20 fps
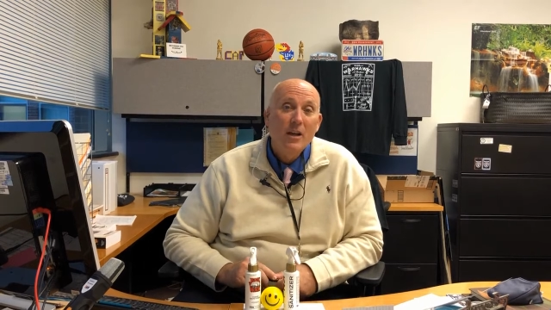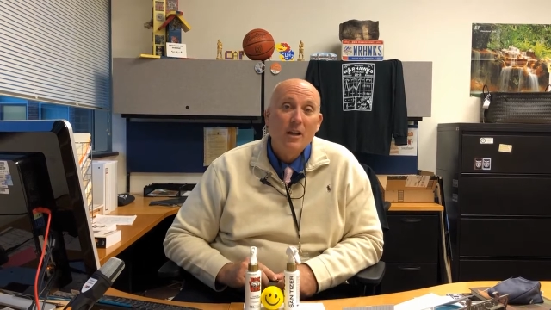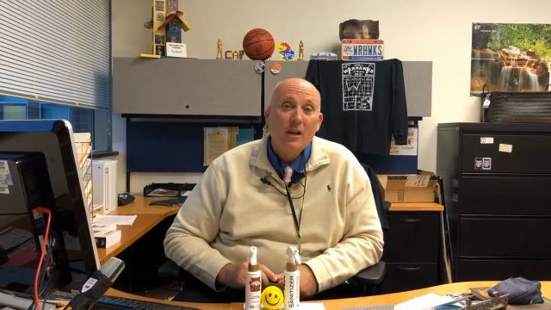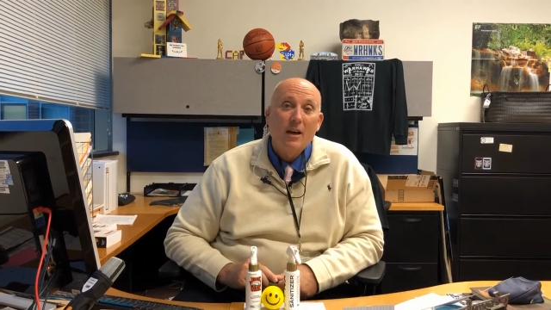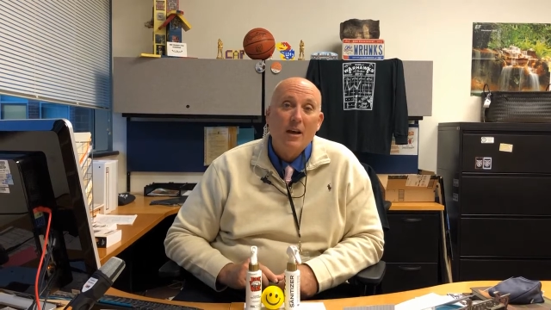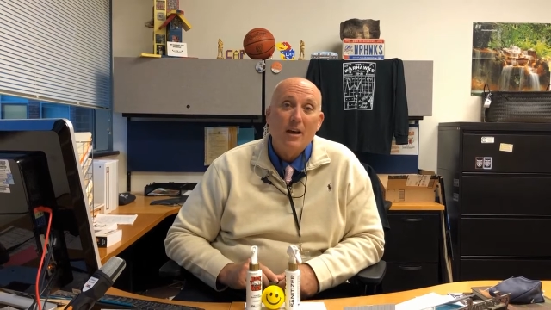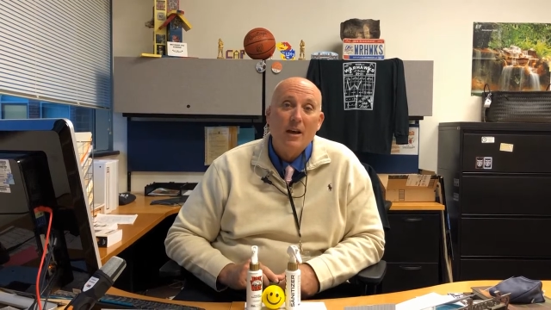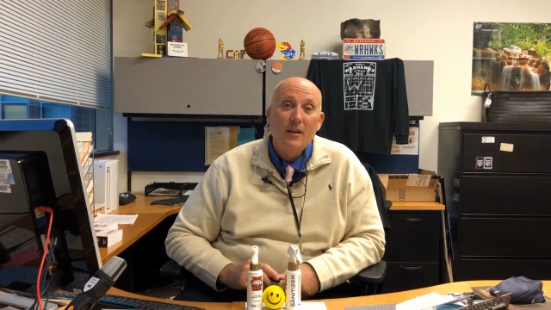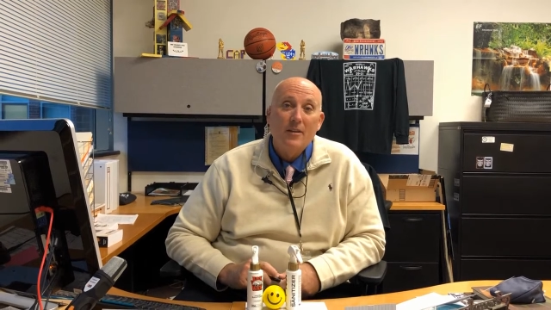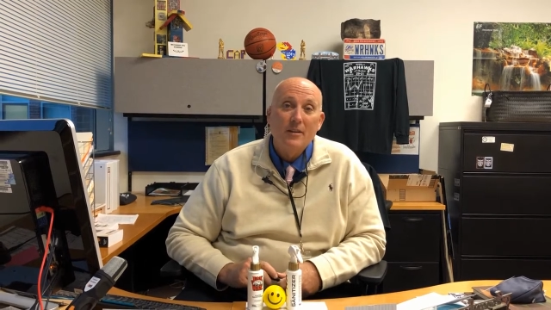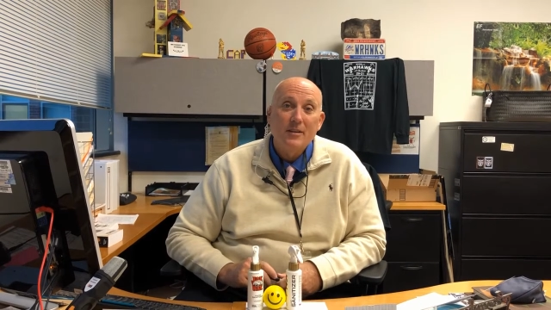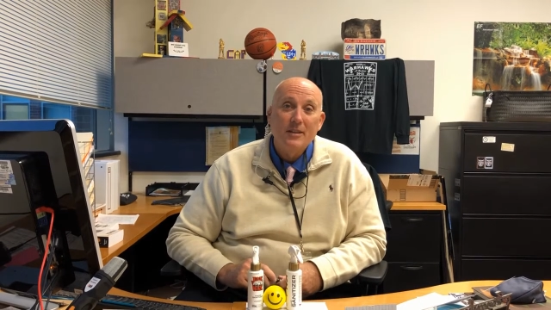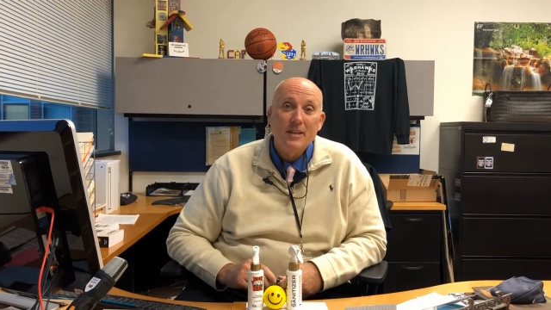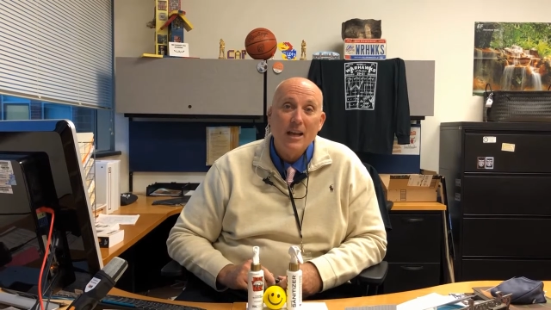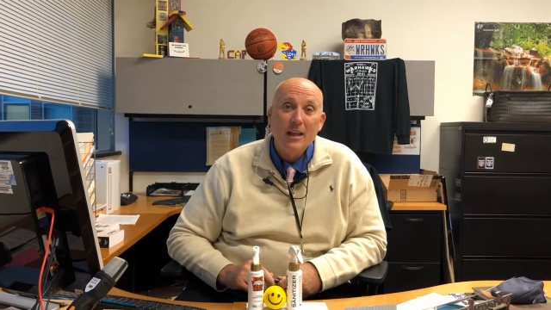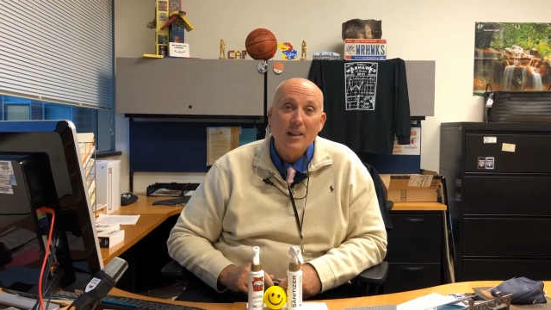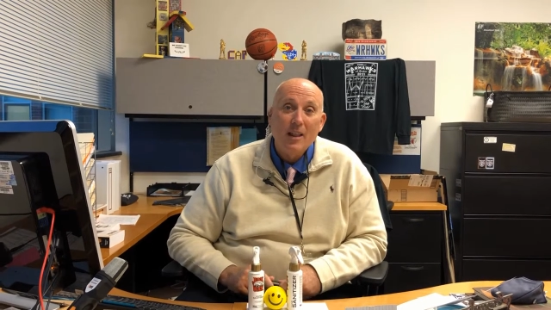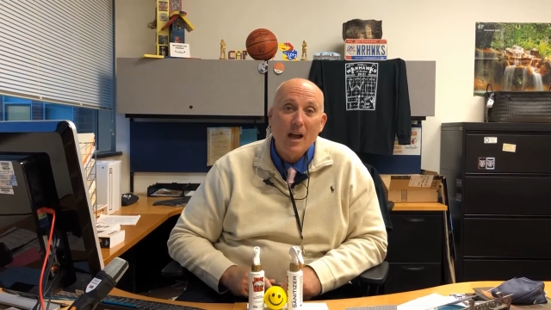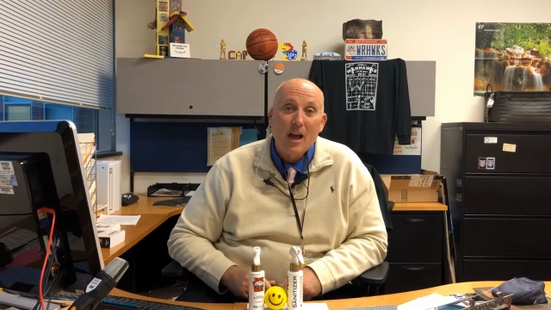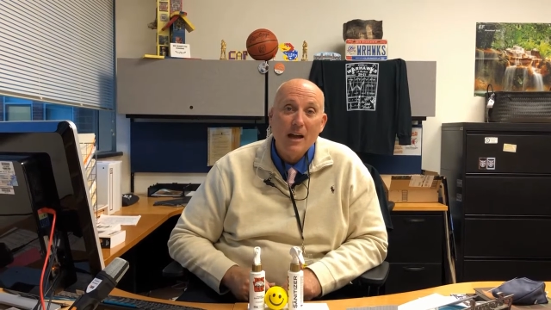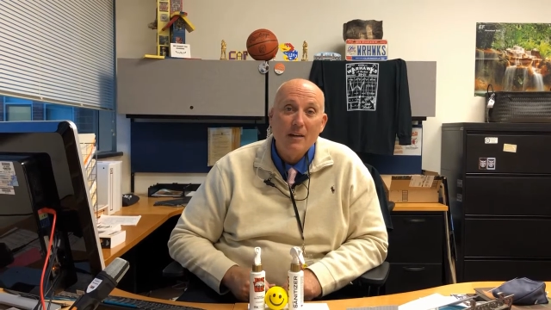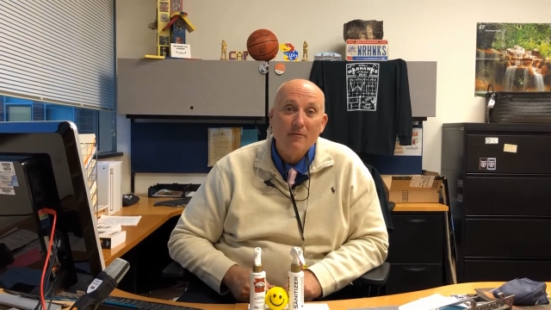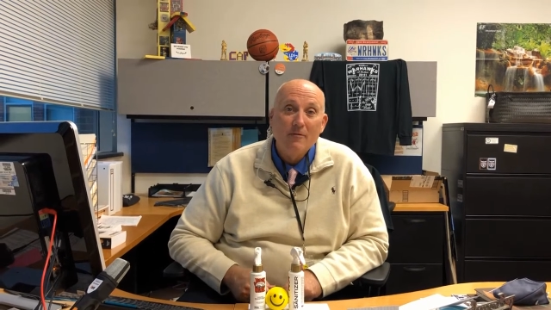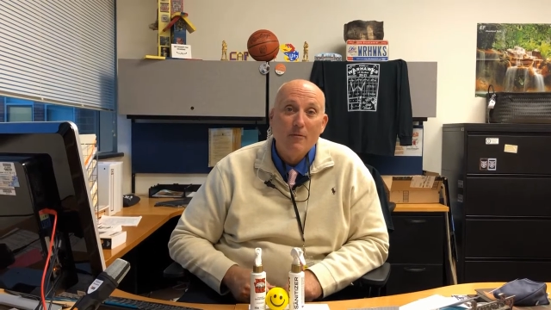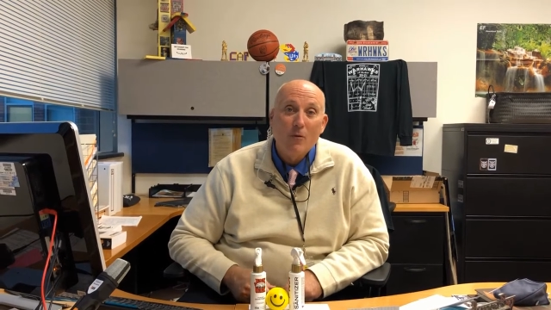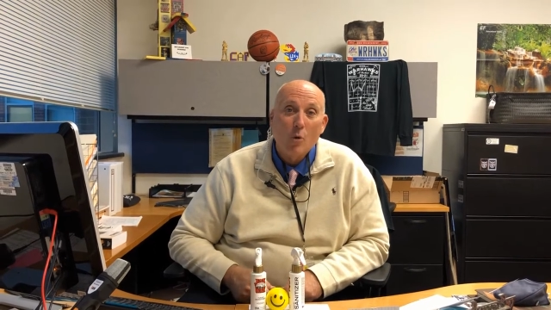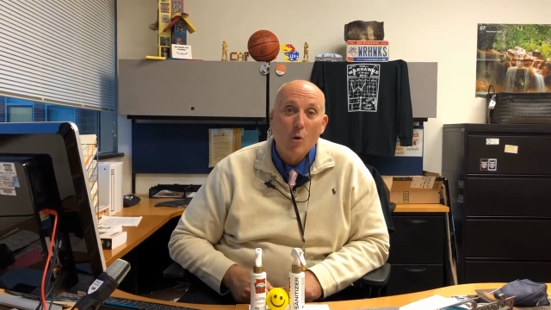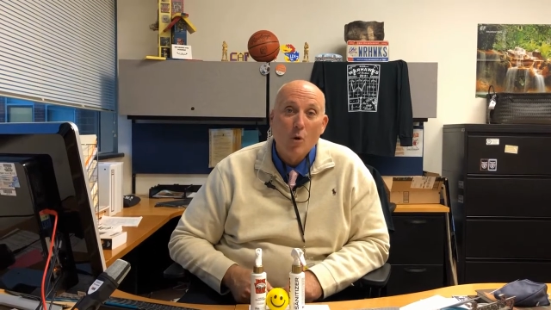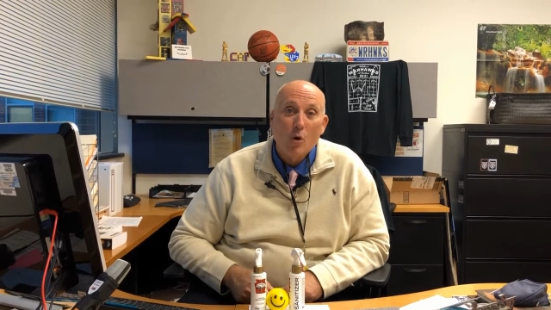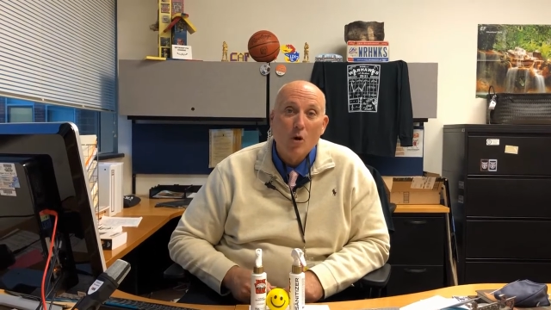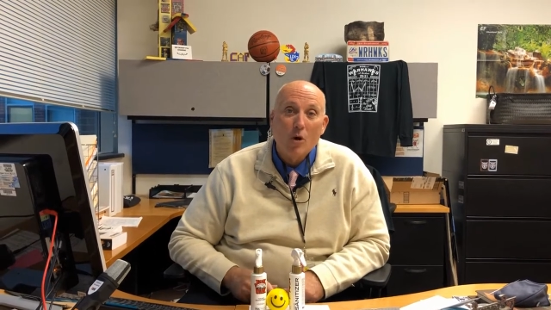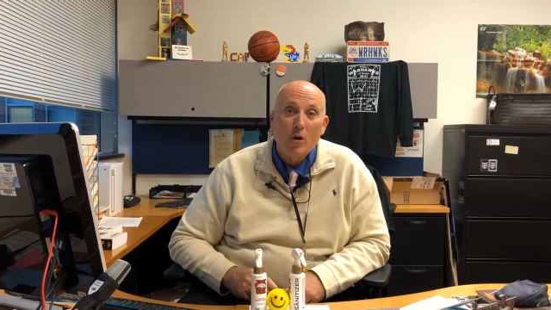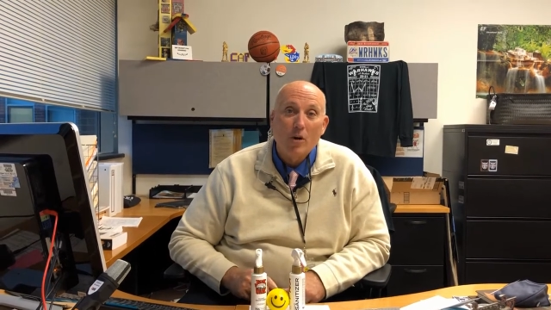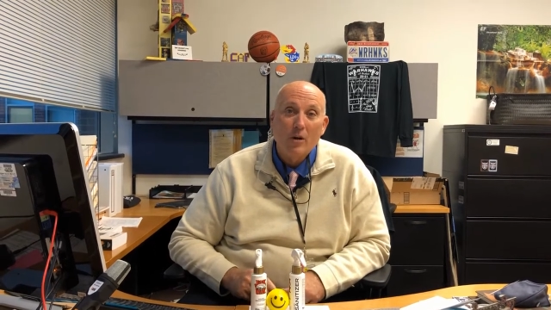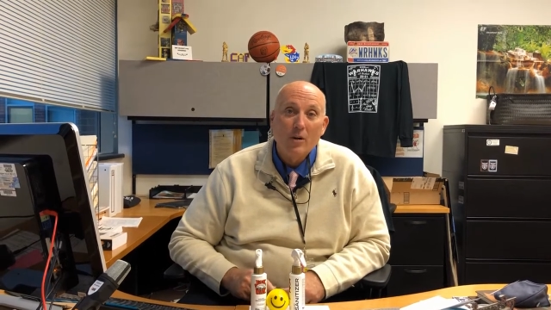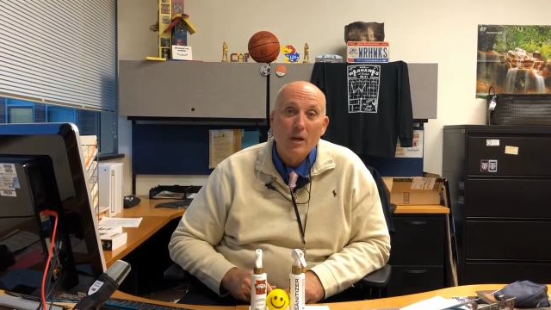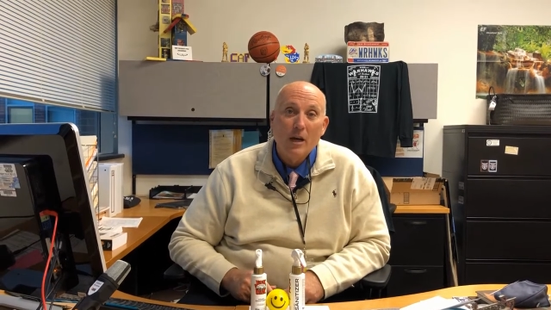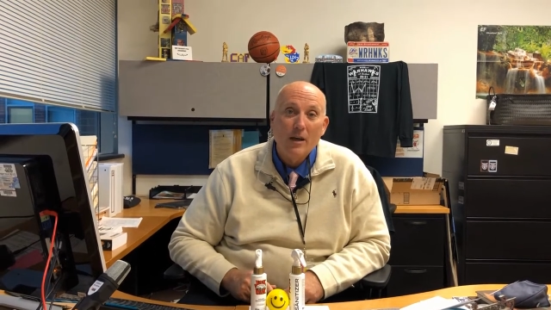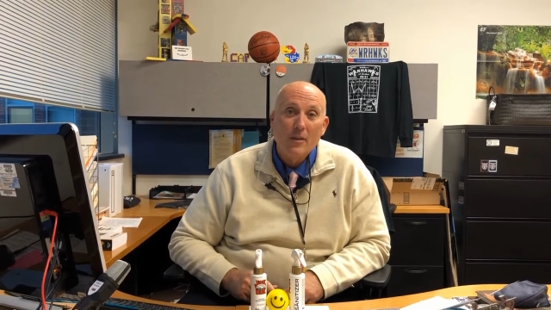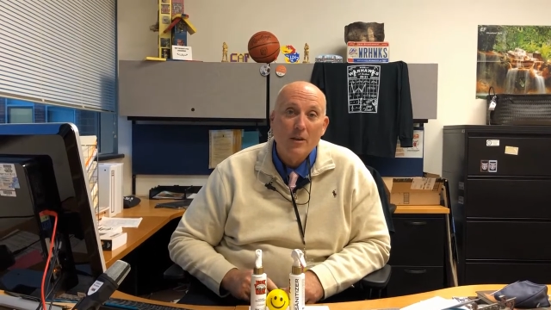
Uh, the deadline for uh,